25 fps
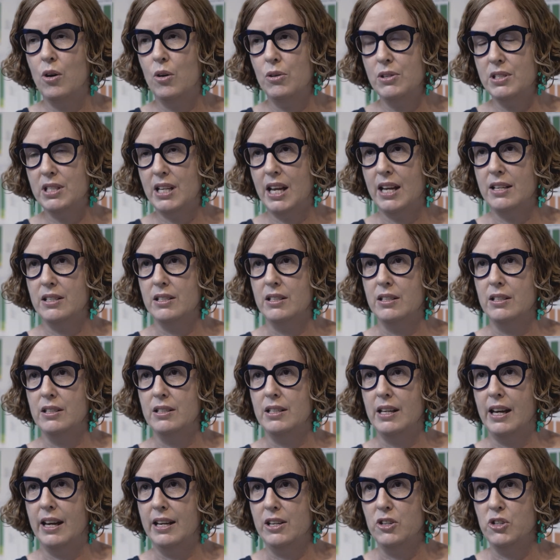
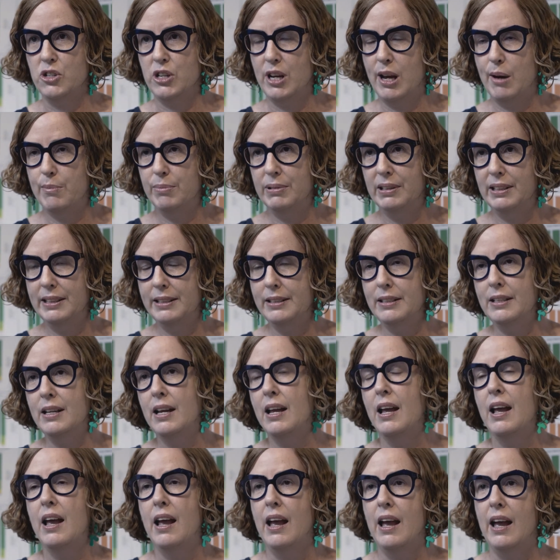contacted a chaplain
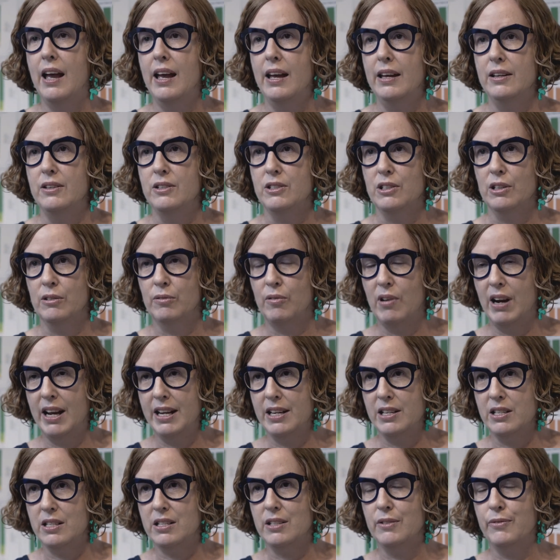and
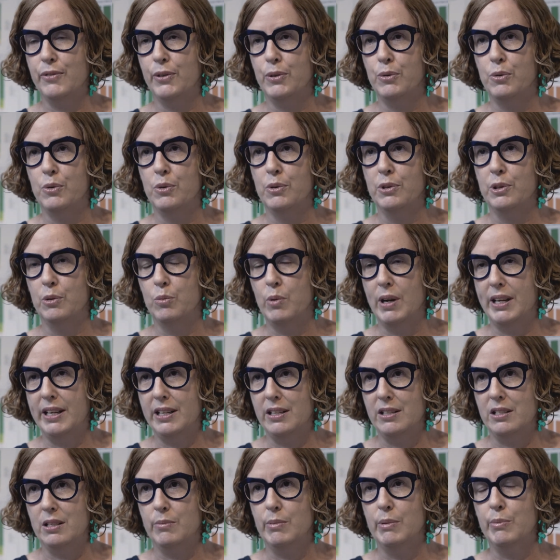arranged for the
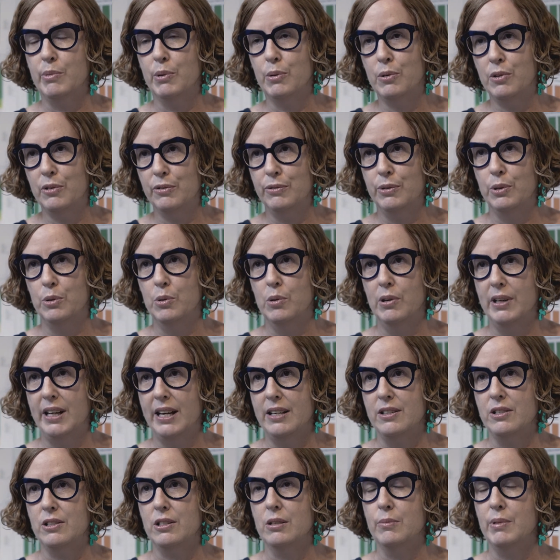wedding to be brought forward
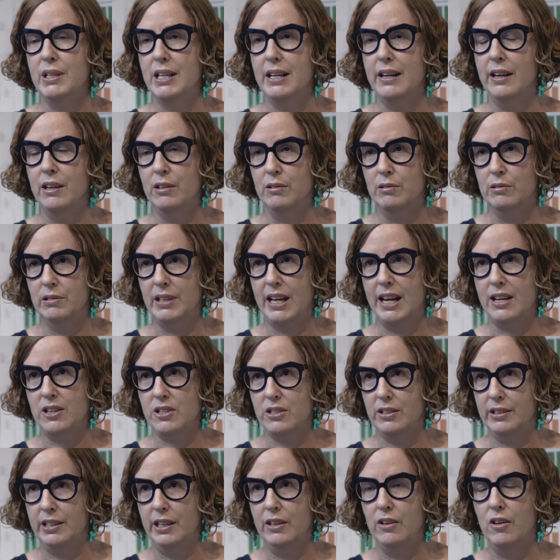and to be held
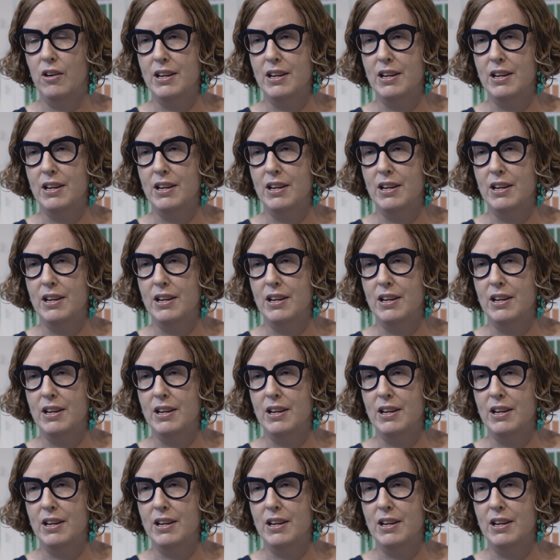actually in